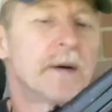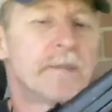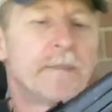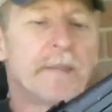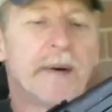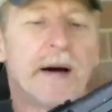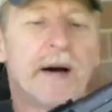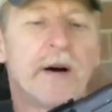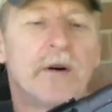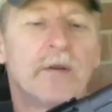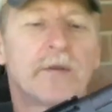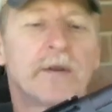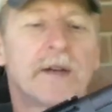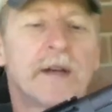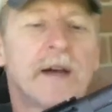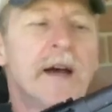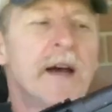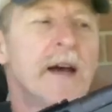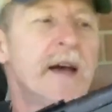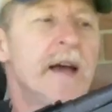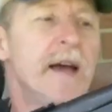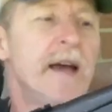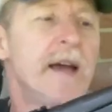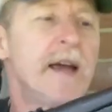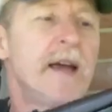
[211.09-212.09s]
mount
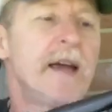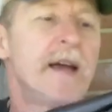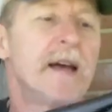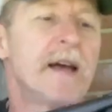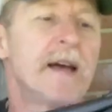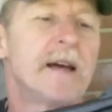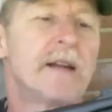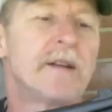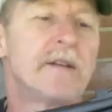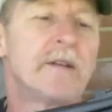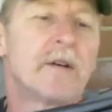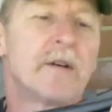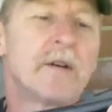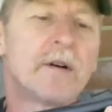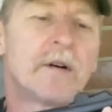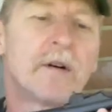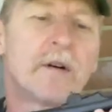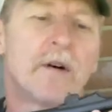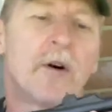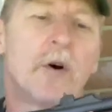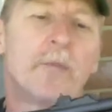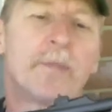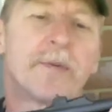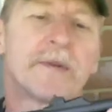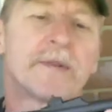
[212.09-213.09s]
and
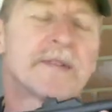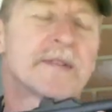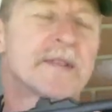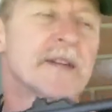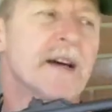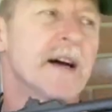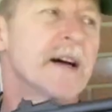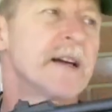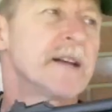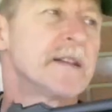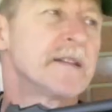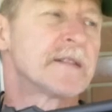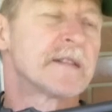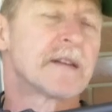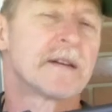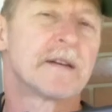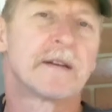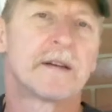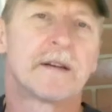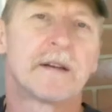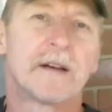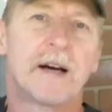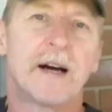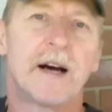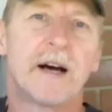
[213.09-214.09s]
open sights
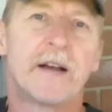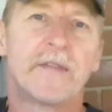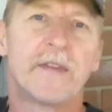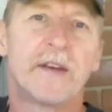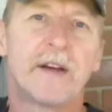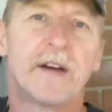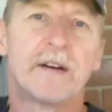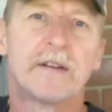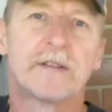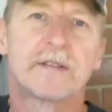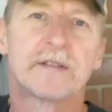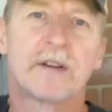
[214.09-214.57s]
on there.